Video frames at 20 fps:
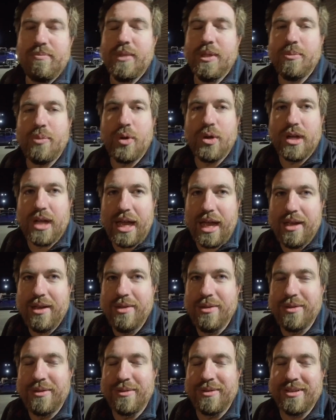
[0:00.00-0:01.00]
the poor guy
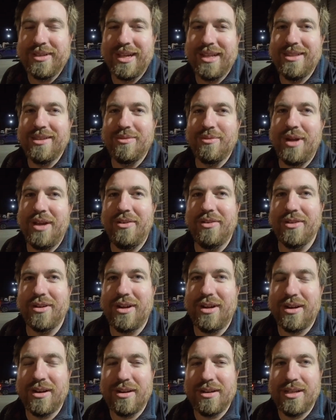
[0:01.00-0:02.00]
who got the rental
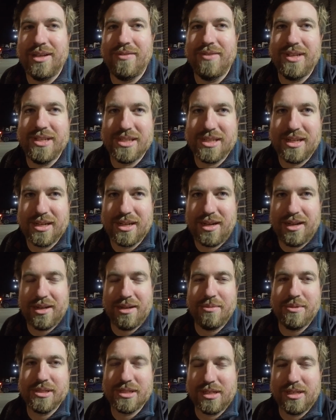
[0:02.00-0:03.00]
car EV stuck on
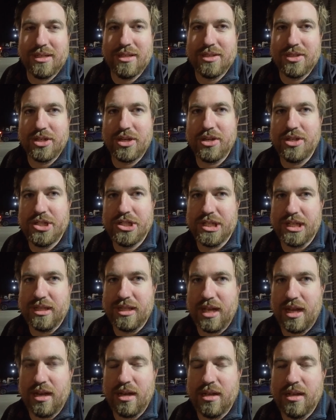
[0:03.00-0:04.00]
him is going to charge,
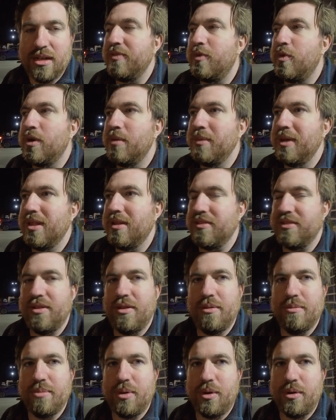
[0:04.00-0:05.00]
and then before me there's
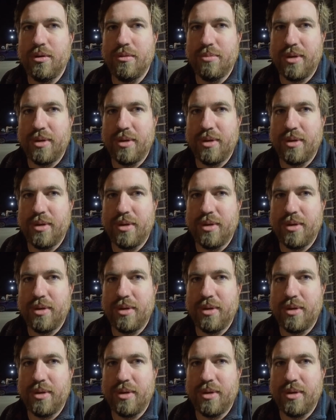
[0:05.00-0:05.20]
another Bolt,